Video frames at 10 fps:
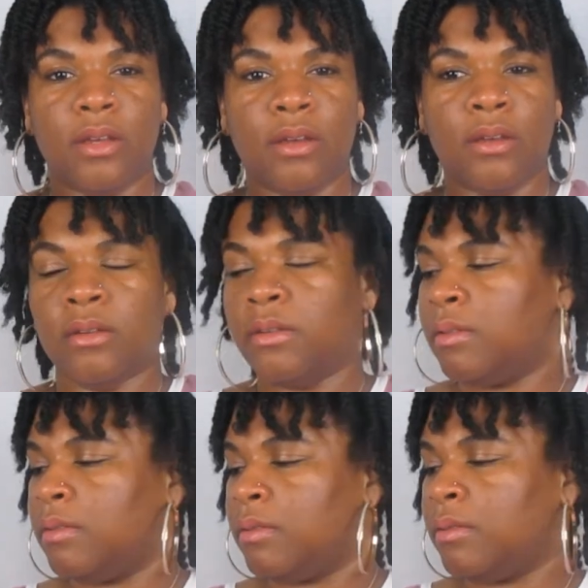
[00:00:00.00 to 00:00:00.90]

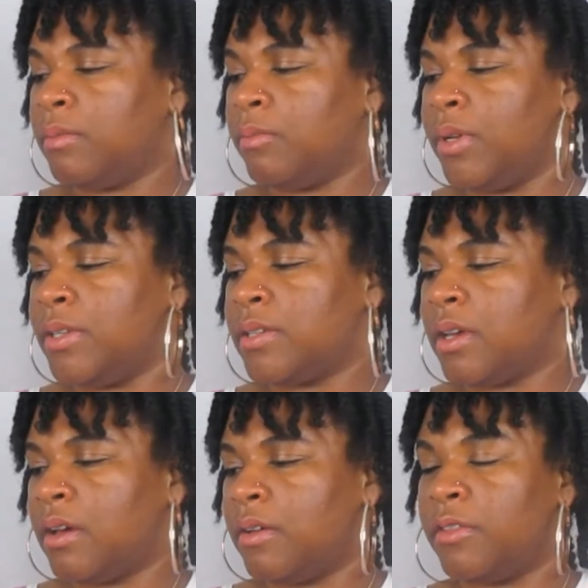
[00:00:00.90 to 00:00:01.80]
um what is it
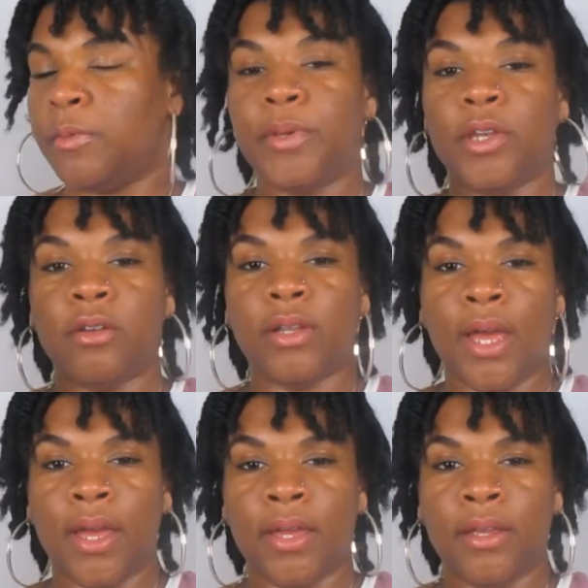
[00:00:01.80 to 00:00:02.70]
called the pure
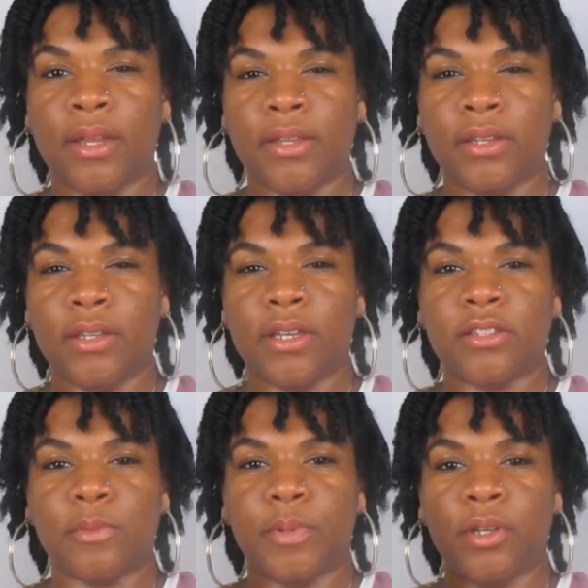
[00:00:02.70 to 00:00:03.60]
line i think
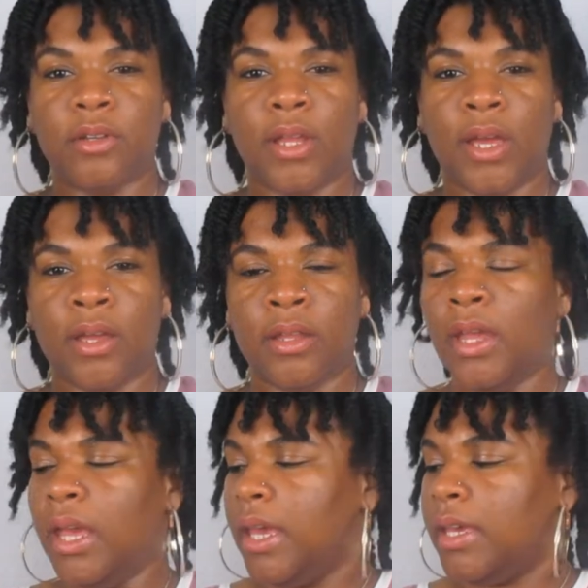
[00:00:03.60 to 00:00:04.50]
yes the pure line
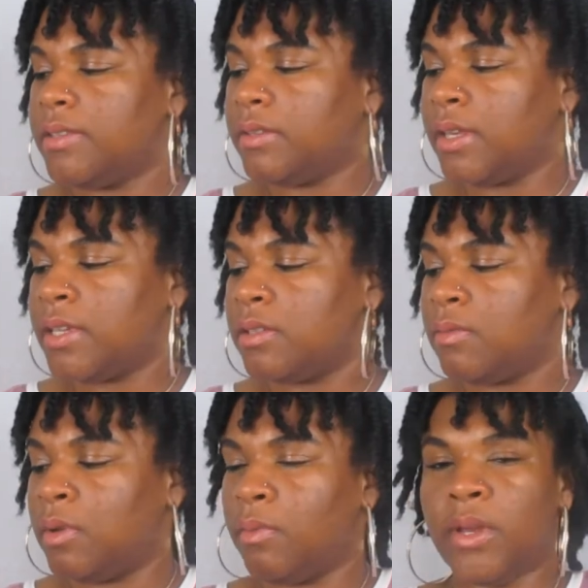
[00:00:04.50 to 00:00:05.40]
and so that's the
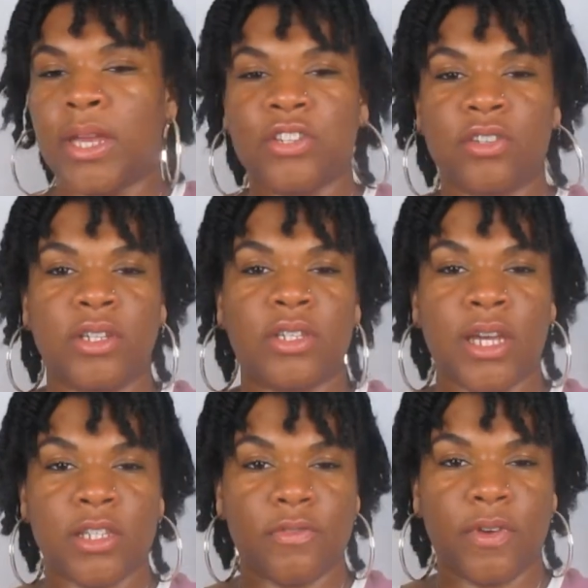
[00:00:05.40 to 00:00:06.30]
one where it actually
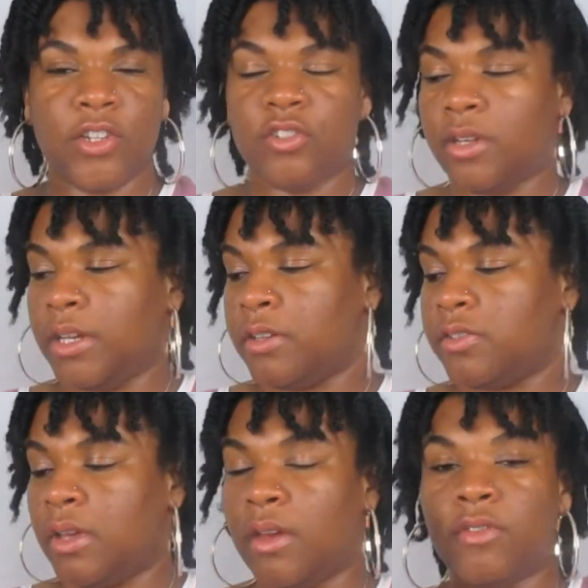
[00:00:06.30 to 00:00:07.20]
detoxifies your hair
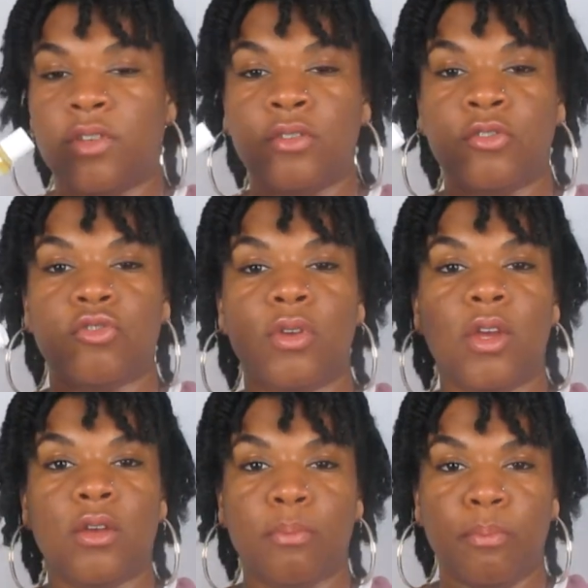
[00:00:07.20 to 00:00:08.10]
so i've used
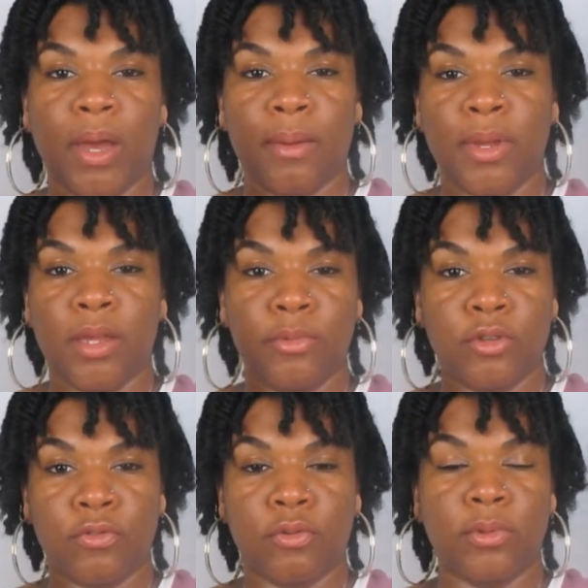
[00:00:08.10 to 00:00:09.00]
by made
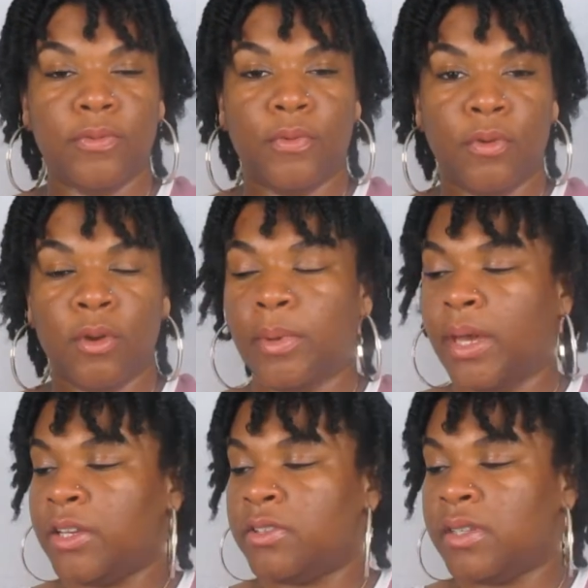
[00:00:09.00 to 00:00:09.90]
beautiful before but
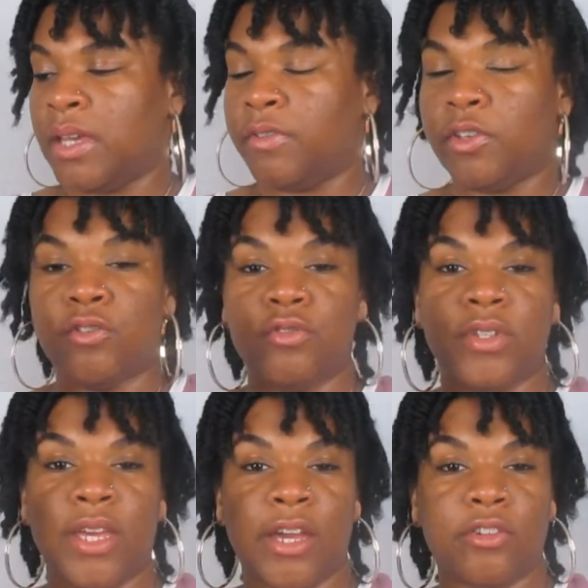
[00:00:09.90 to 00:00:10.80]
i just haven't used
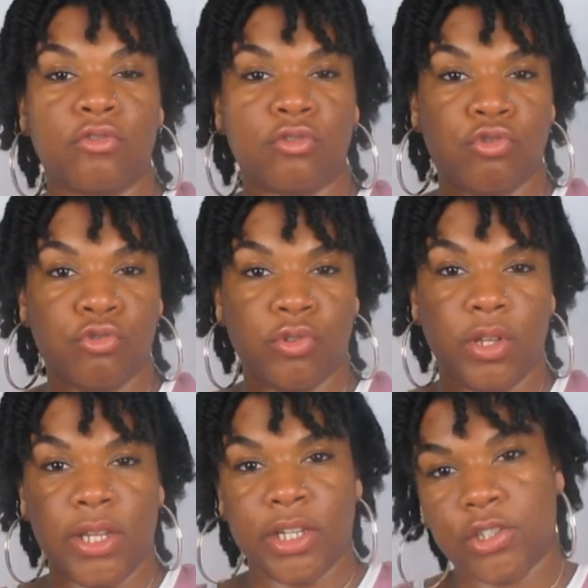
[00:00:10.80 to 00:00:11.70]
the actual true
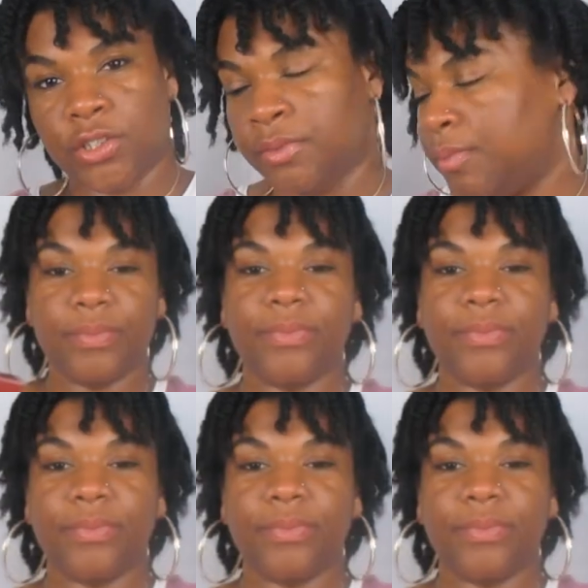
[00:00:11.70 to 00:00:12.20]
collection